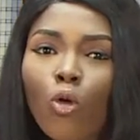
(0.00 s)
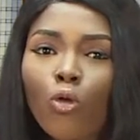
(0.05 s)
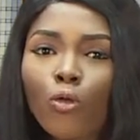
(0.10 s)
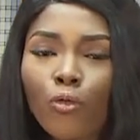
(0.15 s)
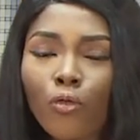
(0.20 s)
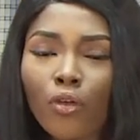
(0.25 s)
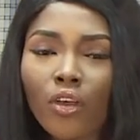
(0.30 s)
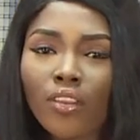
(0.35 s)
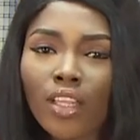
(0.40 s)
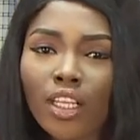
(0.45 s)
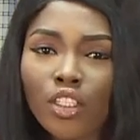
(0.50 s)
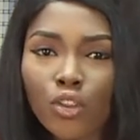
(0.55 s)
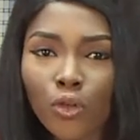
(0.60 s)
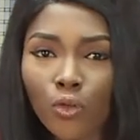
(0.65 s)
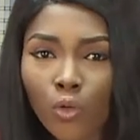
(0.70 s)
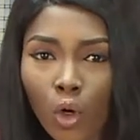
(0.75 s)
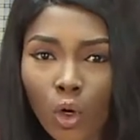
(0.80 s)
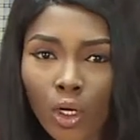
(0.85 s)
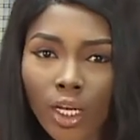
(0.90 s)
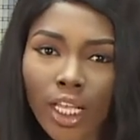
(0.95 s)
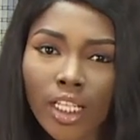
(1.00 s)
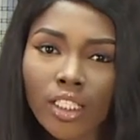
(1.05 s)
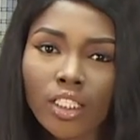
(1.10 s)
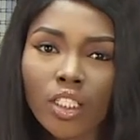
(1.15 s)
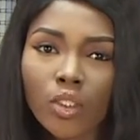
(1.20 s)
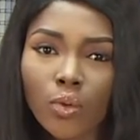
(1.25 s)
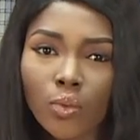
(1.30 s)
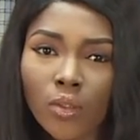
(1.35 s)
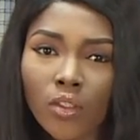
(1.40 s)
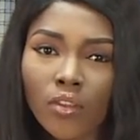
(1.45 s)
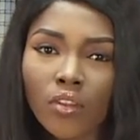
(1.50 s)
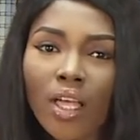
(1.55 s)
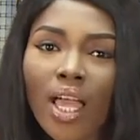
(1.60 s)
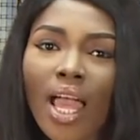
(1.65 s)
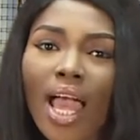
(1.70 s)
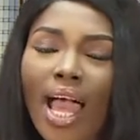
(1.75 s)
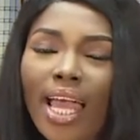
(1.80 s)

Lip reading: old friend that you've connected with,